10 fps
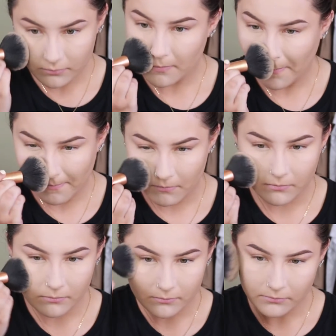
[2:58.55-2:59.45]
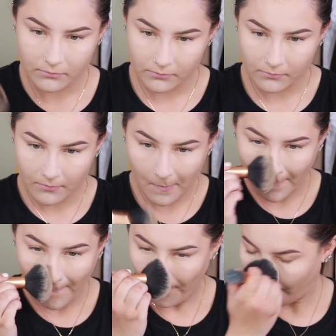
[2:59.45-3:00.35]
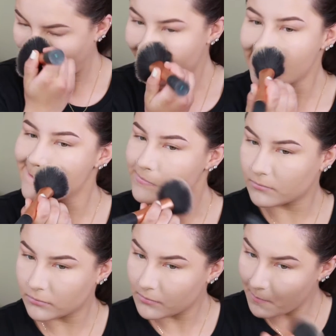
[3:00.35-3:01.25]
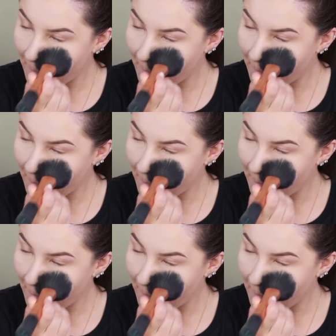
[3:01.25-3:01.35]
my Rimmel Stay Matte powder. I'm gonna set the rest of my